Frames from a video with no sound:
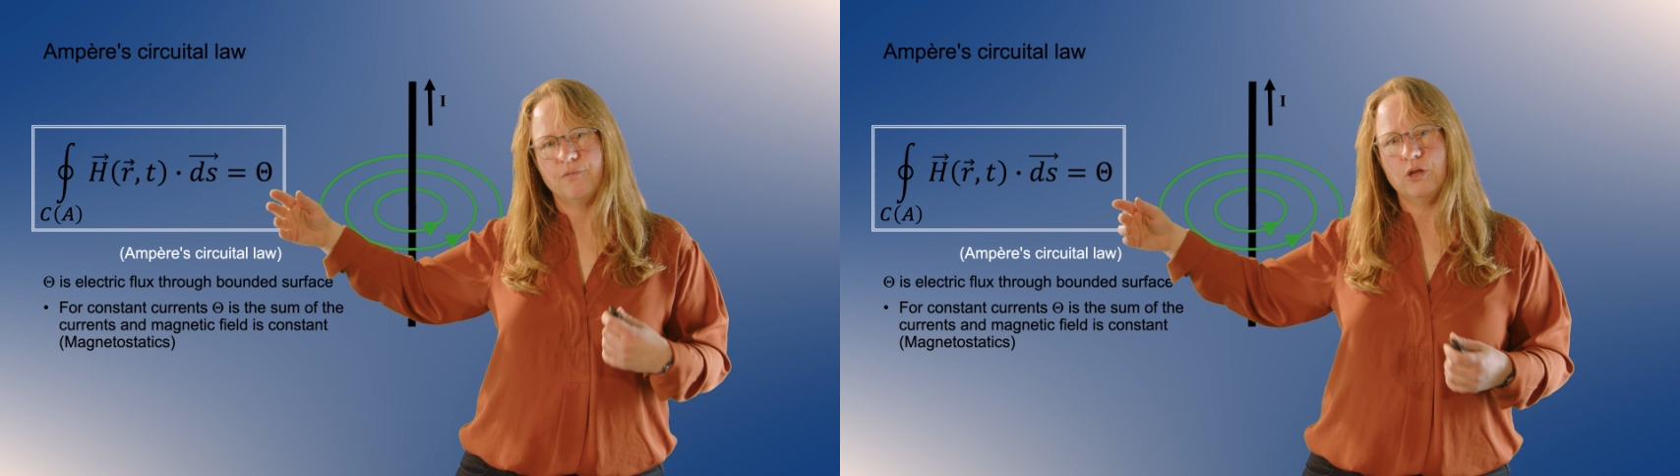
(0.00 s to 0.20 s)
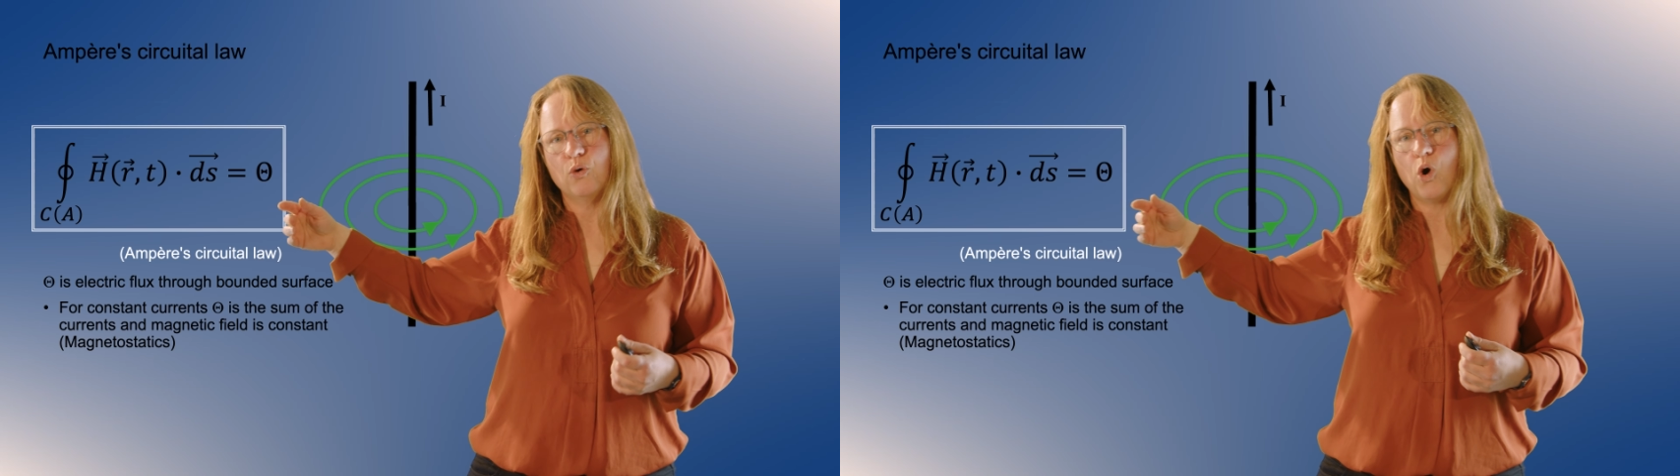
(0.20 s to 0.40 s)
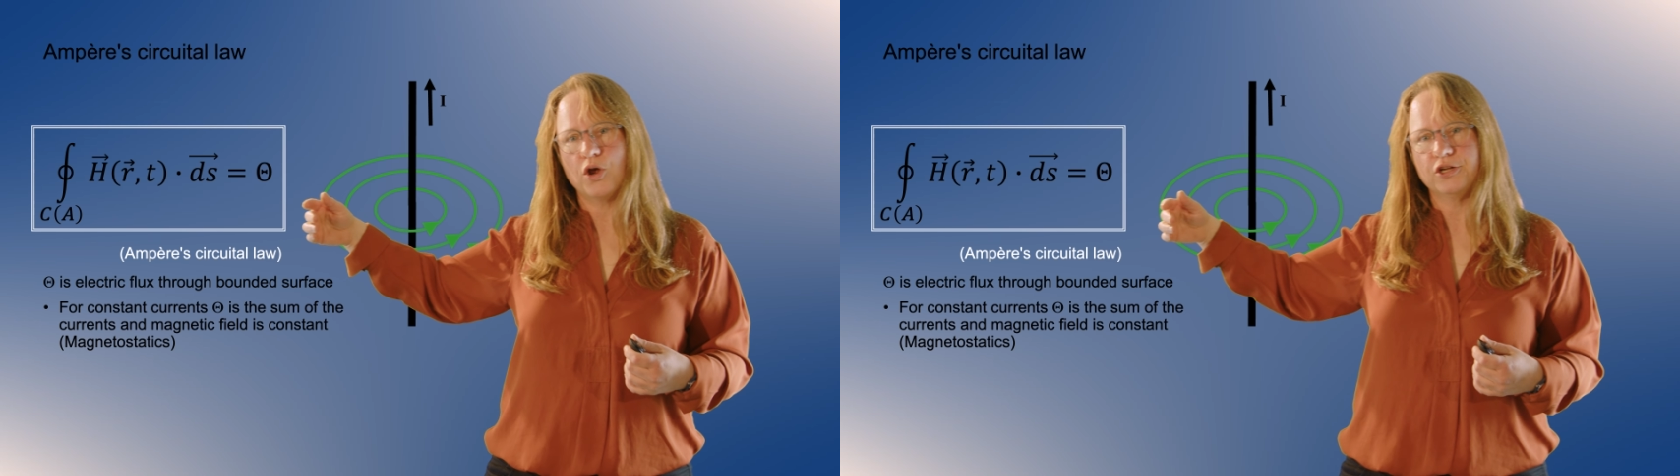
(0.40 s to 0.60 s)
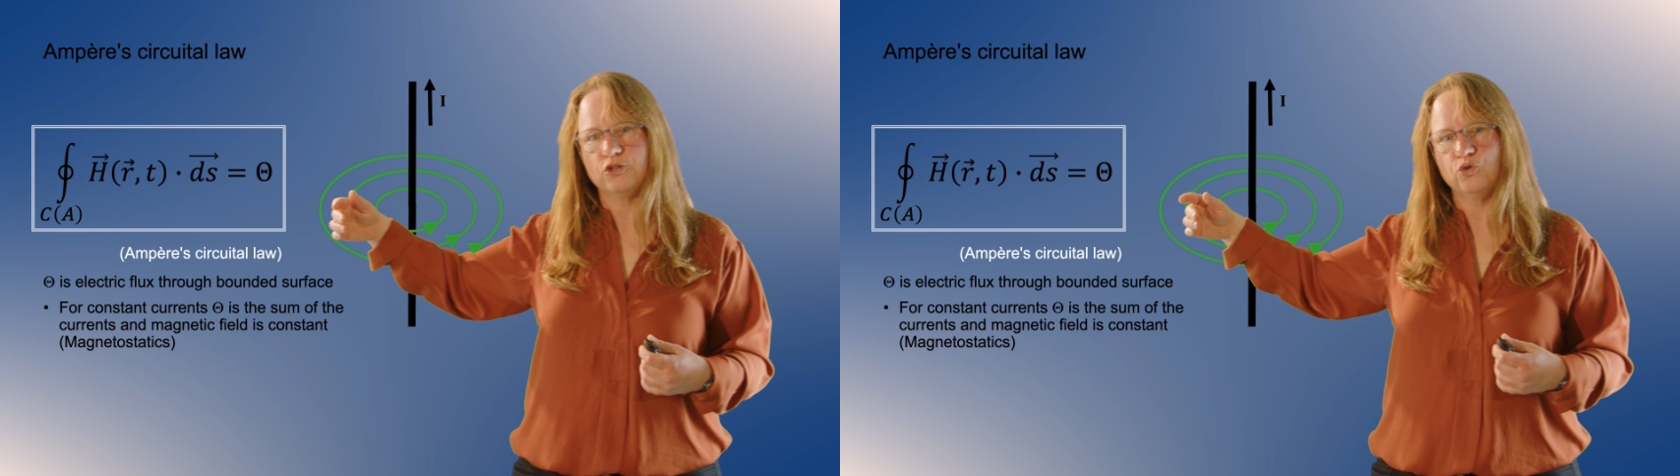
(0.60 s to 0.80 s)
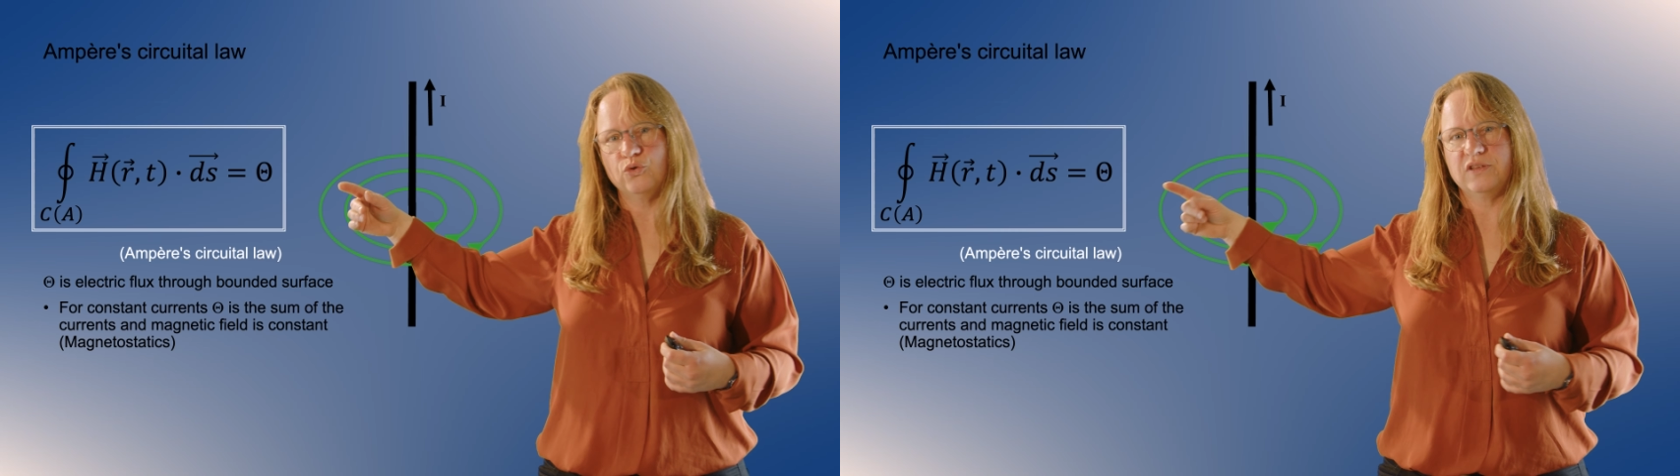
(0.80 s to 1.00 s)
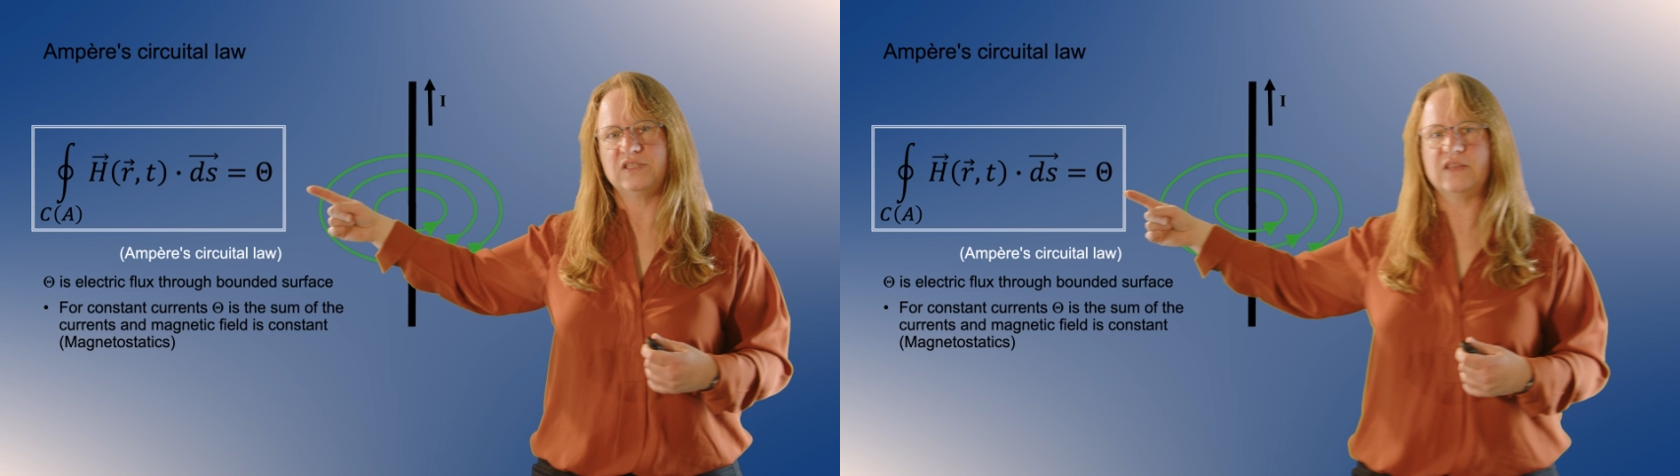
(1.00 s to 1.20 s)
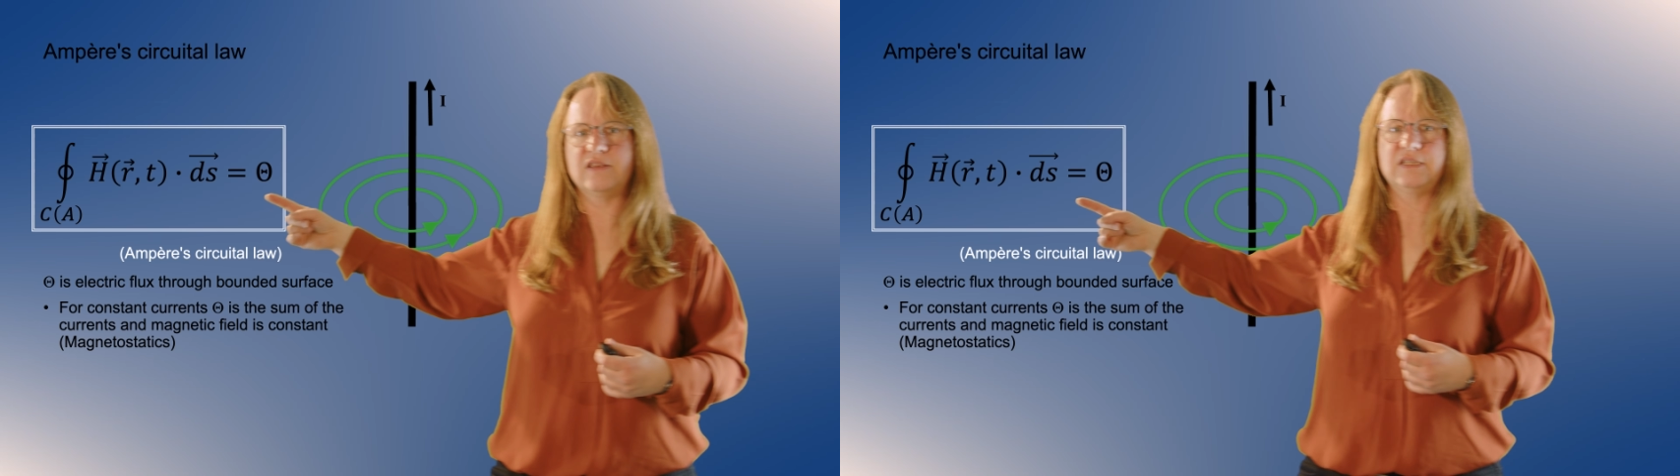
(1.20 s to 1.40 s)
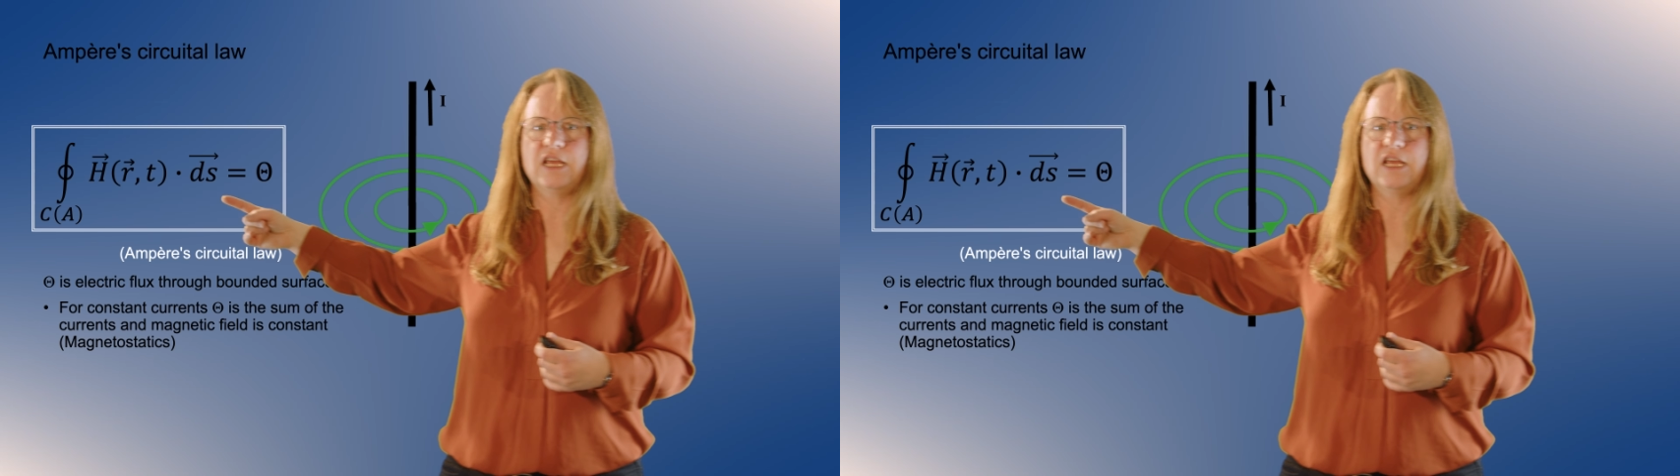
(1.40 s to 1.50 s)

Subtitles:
in order to this